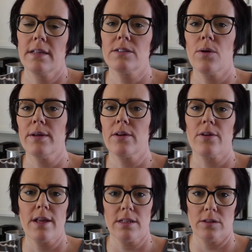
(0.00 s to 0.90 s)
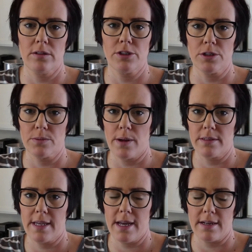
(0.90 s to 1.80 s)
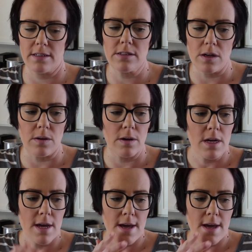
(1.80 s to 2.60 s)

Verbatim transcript: going to create its own juice while it's canning. So